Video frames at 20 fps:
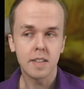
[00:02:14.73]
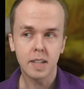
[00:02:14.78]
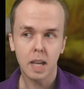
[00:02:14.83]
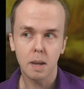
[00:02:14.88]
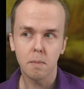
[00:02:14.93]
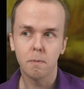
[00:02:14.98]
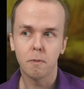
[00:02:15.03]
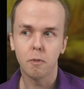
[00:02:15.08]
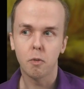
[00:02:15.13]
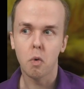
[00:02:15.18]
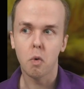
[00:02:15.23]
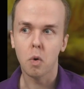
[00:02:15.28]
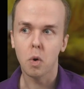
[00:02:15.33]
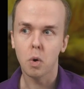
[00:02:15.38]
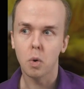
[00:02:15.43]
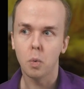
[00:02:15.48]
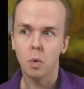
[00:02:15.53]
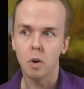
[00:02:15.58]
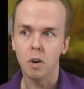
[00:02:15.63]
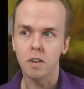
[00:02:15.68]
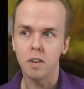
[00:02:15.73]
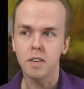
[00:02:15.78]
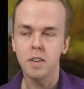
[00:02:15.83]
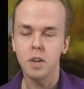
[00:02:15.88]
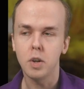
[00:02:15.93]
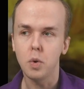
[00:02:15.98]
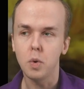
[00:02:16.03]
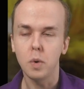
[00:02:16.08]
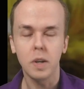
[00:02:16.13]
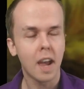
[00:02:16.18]
Skip forward
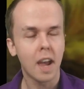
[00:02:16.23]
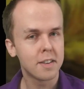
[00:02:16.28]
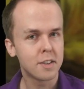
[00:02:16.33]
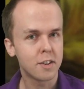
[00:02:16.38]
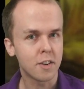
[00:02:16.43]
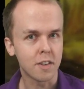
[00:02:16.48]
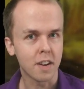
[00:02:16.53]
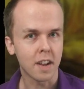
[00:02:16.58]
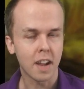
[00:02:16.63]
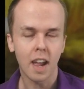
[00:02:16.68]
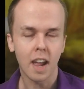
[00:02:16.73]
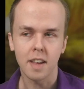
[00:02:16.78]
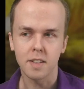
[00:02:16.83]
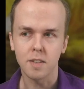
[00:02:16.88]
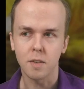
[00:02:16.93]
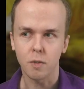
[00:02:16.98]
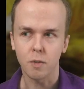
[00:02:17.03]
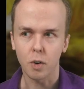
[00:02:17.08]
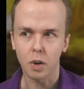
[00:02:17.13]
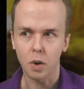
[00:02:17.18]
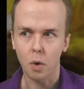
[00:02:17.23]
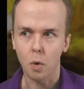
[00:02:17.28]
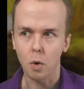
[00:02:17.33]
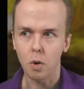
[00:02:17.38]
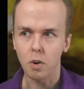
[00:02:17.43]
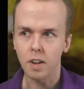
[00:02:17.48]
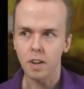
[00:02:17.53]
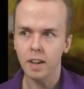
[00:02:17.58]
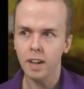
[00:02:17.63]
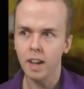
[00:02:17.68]
to yesterday as of
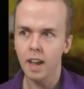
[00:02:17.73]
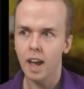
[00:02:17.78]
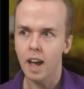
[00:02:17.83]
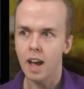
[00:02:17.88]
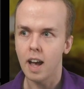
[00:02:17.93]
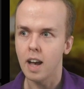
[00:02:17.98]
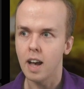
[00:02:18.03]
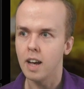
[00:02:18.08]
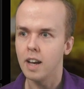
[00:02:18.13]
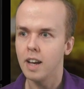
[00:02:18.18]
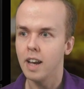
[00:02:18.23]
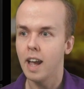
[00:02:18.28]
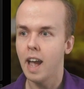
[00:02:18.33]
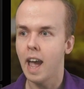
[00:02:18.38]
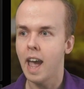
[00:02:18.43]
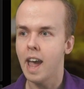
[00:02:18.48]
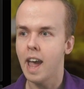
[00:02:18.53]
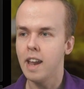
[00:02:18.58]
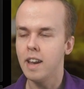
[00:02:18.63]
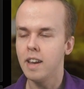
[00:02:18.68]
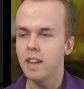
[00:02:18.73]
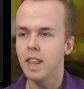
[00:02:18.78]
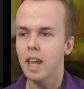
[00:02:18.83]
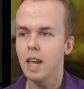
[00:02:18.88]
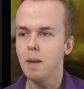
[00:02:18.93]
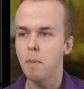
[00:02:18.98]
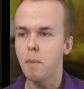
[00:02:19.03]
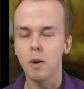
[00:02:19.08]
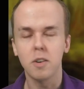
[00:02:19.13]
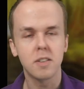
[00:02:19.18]
recording, and
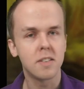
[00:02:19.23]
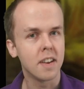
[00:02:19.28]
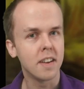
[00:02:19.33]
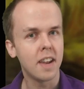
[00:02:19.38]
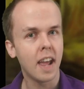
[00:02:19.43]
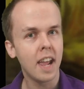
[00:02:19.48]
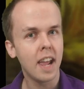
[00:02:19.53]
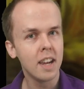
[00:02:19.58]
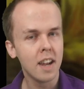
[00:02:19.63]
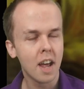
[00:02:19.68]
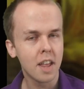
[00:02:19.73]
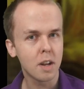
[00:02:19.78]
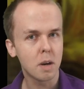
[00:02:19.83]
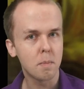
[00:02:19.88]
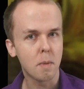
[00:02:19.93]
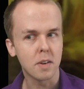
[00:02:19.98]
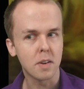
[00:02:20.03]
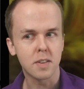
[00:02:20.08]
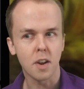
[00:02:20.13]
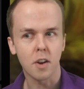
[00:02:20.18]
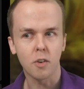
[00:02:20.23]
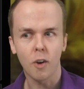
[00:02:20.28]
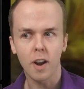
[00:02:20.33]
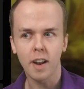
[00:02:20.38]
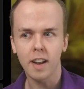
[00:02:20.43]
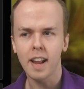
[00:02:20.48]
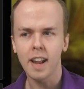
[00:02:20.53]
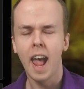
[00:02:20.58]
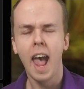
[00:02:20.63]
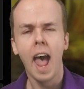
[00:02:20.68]
they posted another post on
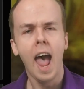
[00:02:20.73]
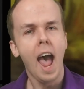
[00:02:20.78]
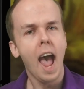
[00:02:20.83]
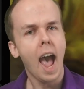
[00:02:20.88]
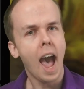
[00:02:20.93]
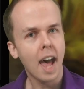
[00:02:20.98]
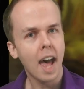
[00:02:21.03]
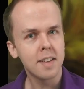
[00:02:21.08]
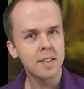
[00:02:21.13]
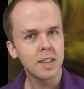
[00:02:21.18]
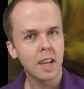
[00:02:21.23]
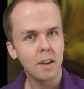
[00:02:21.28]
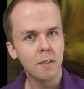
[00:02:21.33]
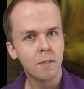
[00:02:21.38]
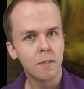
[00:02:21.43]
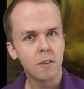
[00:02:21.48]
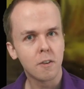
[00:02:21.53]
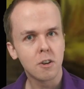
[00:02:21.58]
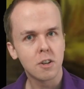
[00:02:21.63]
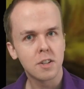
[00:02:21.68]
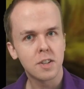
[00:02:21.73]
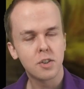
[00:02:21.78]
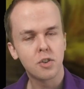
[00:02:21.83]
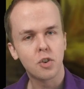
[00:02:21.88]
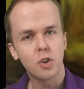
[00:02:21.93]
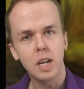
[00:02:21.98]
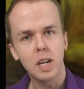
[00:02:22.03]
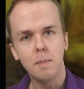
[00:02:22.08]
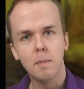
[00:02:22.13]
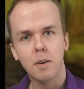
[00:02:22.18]
Reddit asking for
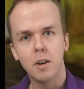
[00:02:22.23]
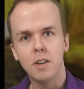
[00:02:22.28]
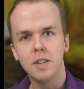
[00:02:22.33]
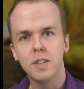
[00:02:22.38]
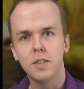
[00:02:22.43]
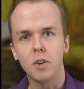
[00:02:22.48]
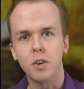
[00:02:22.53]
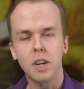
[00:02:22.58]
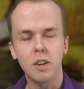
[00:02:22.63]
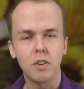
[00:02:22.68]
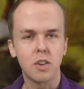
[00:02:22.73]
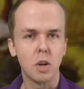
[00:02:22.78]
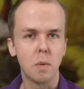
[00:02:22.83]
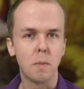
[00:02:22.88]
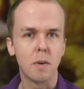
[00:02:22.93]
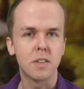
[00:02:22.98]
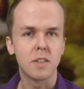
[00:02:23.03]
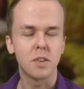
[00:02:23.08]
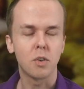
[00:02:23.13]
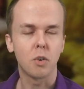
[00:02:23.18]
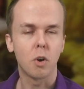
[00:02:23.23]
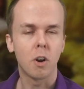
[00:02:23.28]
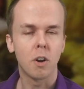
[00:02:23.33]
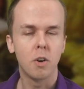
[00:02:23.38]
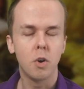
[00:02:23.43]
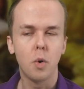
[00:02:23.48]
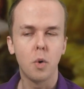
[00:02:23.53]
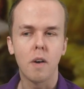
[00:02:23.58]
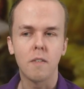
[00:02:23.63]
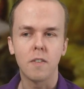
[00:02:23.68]
streamers or YouTubers
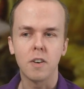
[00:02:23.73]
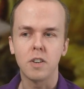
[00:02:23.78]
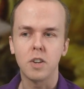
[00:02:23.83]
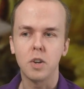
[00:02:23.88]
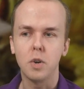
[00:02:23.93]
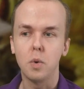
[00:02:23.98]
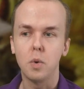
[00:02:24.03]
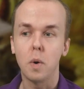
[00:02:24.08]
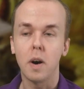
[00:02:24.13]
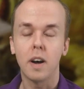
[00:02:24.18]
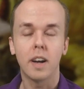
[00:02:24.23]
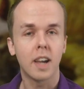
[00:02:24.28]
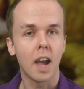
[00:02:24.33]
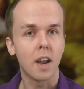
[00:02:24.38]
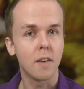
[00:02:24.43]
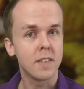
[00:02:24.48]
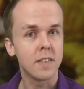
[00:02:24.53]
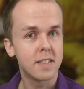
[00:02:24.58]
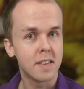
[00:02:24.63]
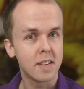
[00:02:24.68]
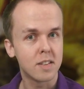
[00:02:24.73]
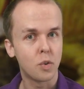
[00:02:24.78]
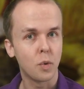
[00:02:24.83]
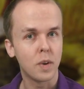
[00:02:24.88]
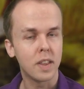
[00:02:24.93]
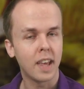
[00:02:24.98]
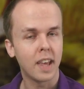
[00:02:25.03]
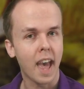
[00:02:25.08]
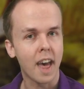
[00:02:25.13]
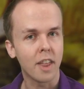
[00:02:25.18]
or whoever to kind of
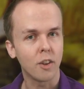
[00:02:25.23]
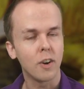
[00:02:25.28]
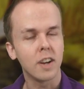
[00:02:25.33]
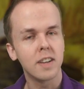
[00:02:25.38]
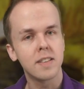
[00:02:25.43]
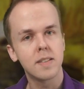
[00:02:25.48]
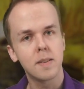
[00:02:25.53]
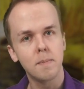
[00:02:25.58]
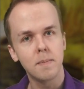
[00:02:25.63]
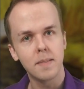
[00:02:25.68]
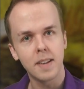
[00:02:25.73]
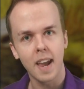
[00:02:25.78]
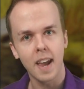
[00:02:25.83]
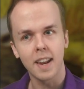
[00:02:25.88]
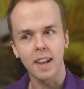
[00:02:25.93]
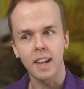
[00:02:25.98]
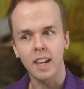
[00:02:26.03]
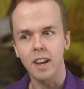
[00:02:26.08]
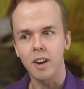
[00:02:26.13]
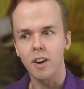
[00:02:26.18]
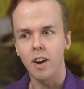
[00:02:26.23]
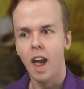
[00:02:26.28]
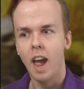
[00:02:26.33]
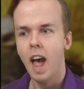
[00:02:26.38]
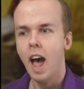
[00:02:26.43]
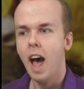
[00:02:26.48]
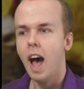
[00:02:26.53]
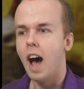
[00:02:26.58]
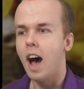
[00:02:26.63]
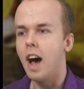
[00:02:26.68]
assist with gathering some data here.
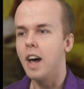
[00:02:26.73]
